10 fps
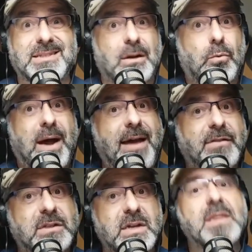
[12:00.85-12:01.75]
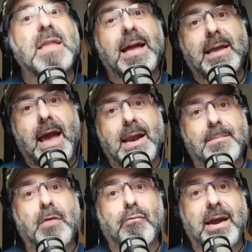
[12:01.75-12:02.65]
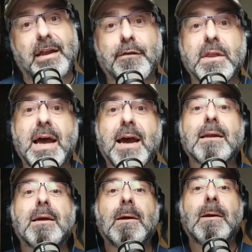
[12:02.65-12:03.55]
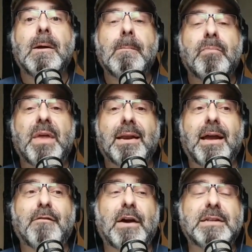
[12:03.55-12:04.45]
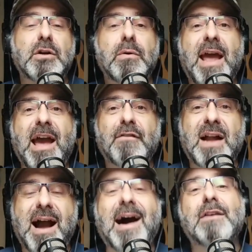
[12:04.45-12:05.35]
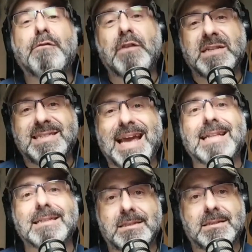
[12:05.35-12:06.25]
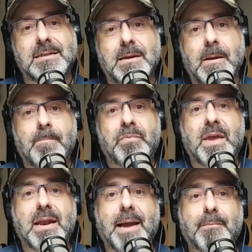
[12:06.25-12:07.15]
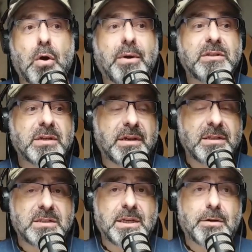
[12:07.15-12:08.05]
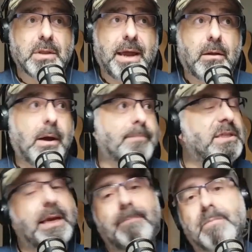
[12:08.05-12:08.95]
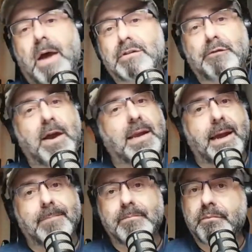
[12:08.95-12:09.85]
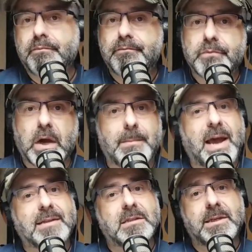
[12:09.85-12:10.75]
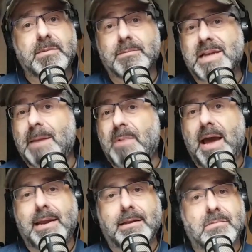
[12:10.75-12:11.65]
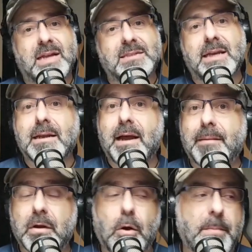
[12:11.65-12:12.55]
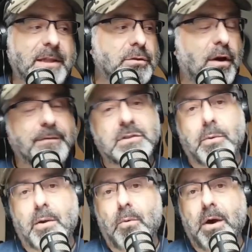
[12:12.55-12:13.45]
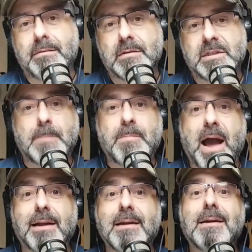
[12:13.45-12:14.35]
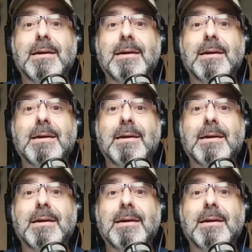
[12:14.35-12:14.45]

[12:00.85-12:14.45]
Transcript: that, oh, I haven't done that yet, I'm not ready for that, then if I don't have confidence, then I'm going to consider like, up, oh, see, I was afraid again. Oh, I had the symptoms. I had panic. That's it. all bets are off. Square one setback.